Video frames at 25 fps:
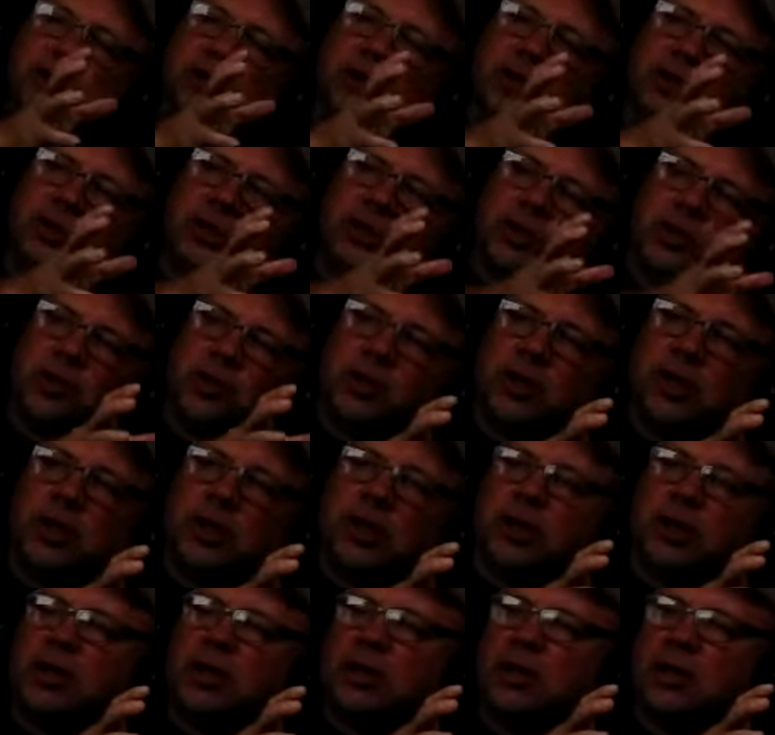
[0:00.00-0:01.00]

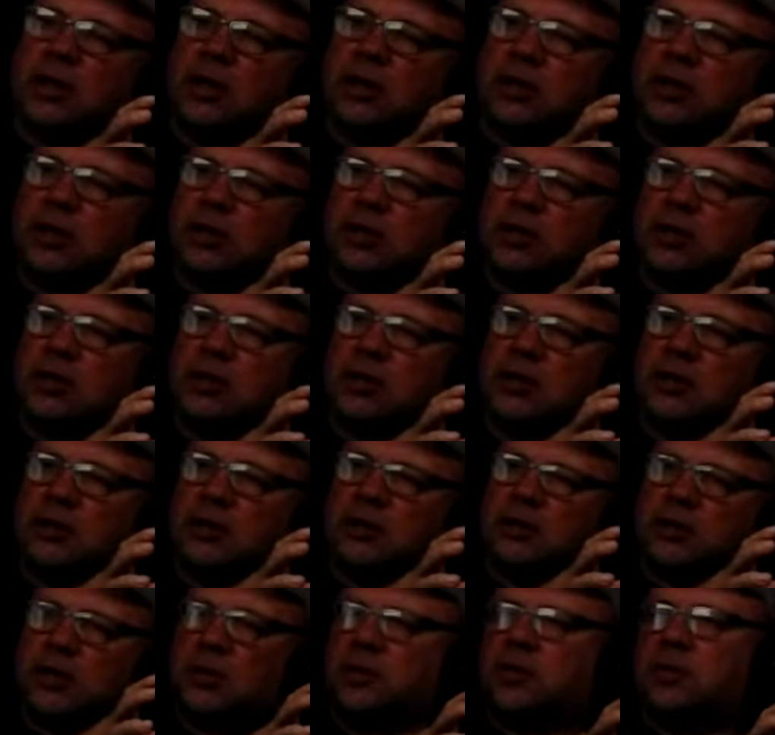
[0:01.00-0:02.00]
turning the
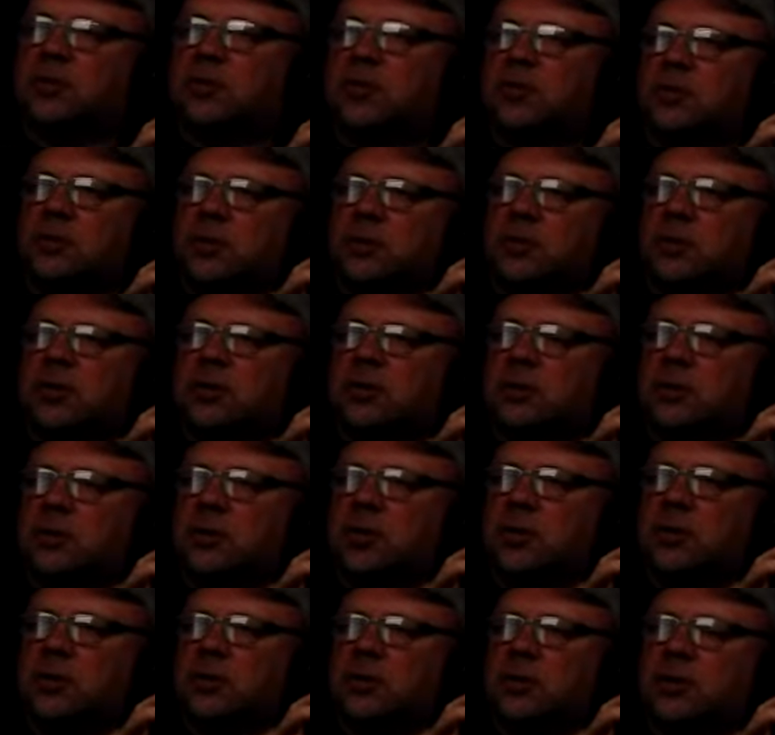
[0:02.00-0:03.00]
synchronous machine
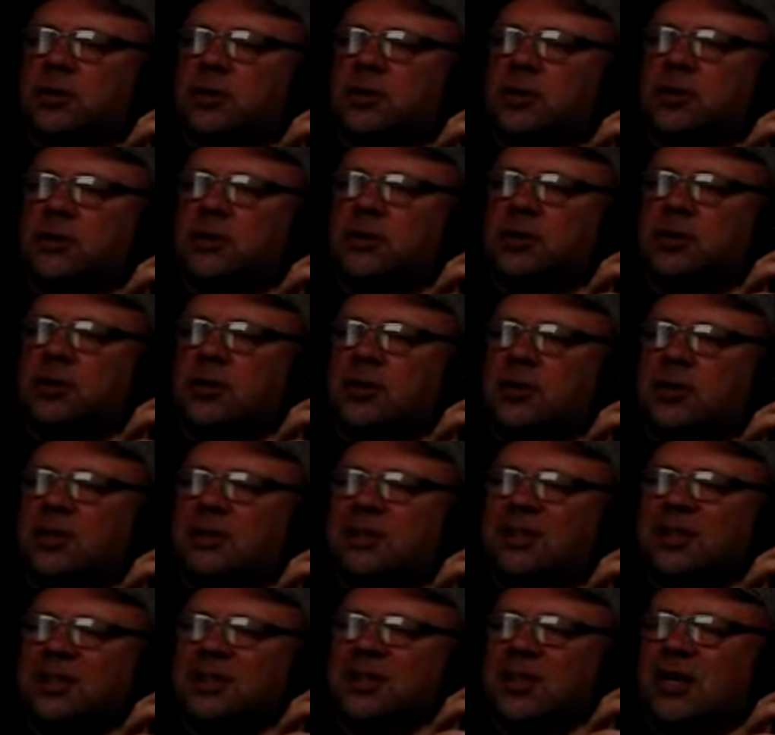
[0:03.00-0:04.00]
and we were using it as
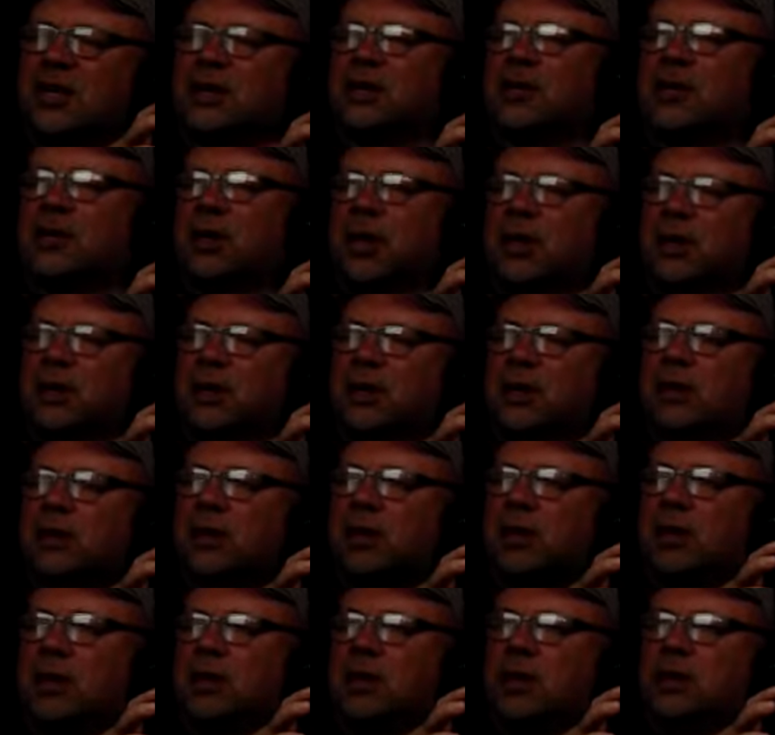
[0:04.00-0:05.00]
a generator.
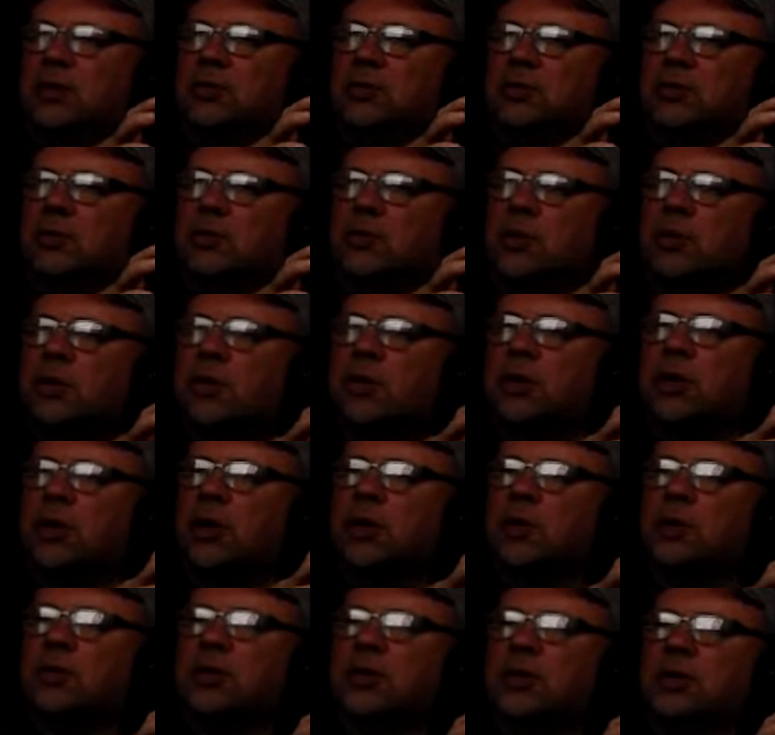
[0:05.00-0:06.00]
So we were
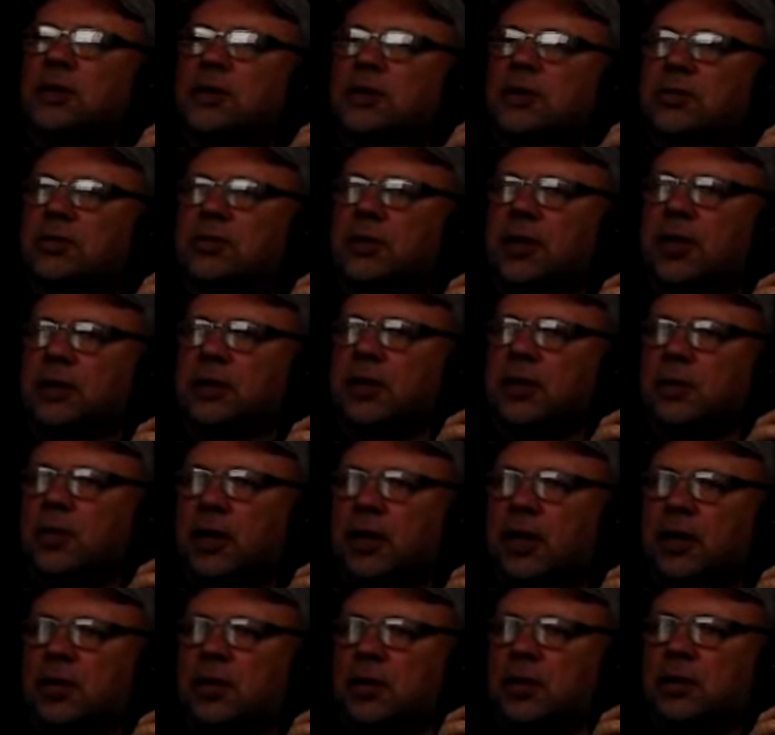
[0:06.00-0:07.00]
loading the
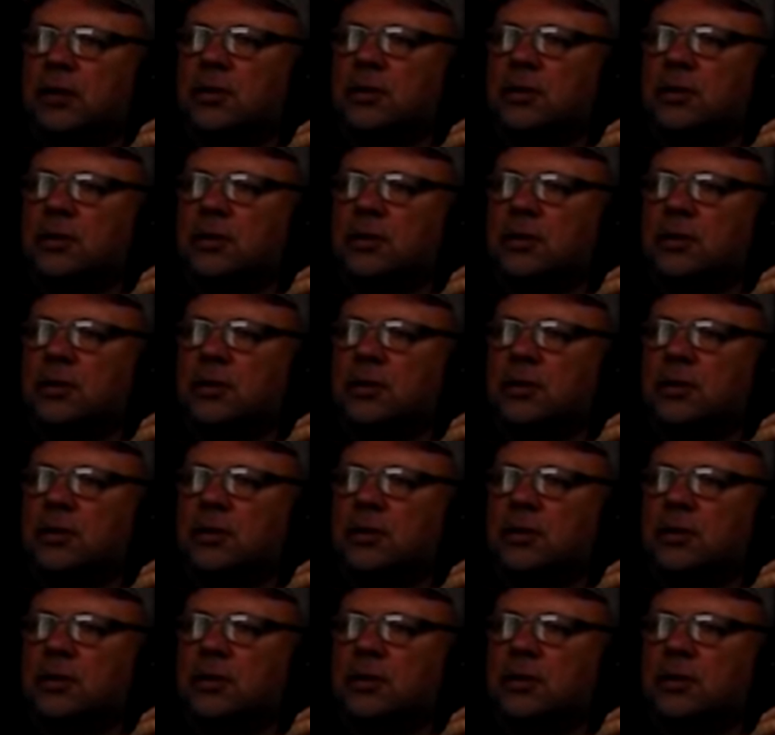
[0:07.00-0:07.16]
generator,